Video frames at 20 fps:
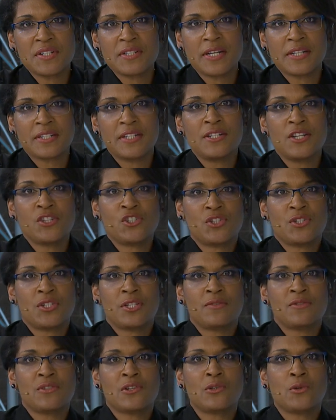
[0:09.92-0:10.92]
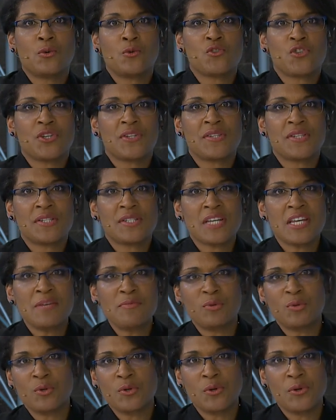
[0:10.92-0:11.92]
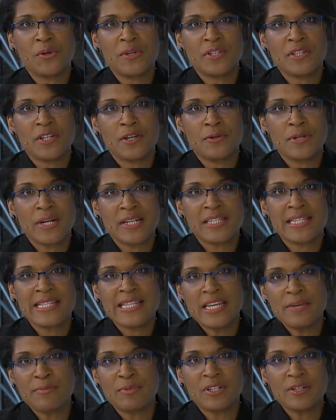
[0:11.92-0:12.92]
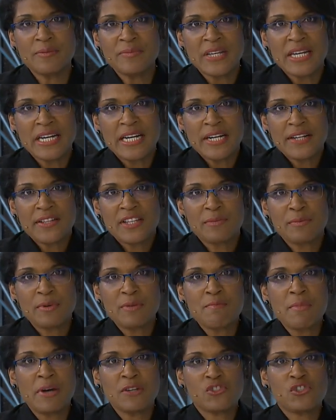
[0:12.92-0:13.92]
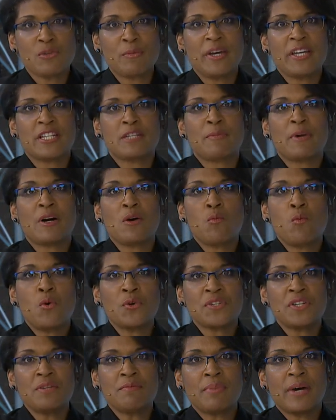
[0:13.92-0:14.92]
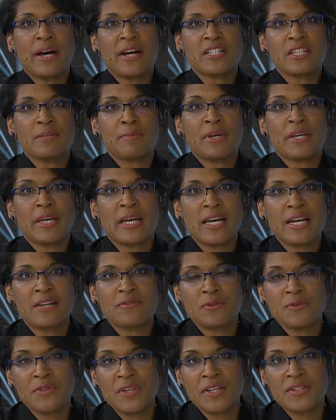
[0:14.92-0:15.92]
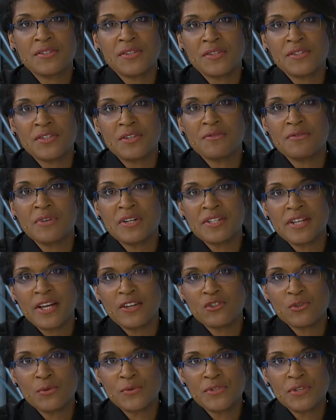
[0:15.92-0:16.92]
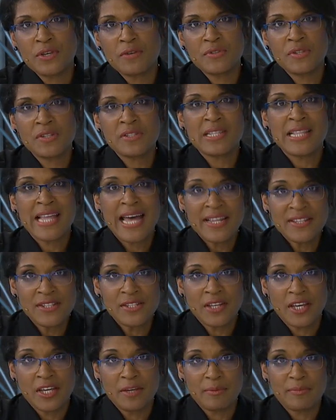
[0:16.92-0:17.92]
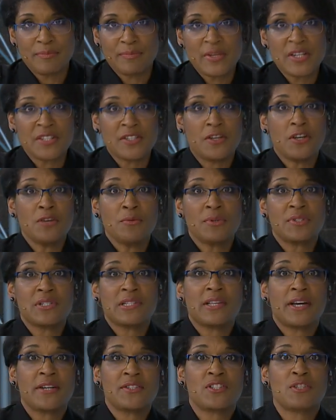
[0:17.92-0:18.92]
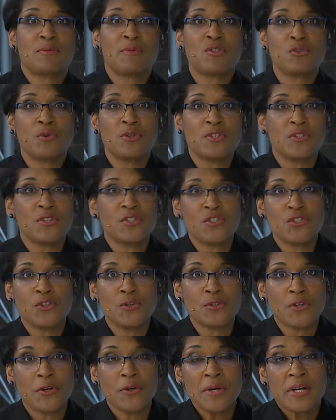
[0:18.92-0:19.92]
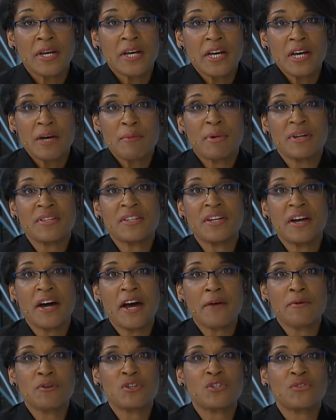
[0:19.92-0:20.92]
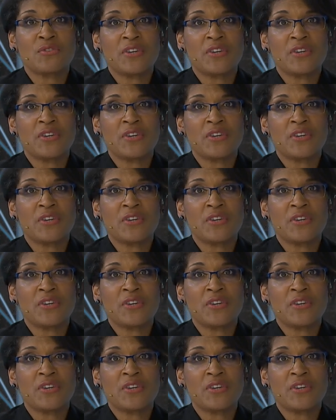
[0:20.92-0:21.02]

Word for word: in an initiative to launch a stablecoin known as Libra, there's been much debate about what impact it may have on the existing financial services landscape so, we're delighted to be joined in the studio by the Irish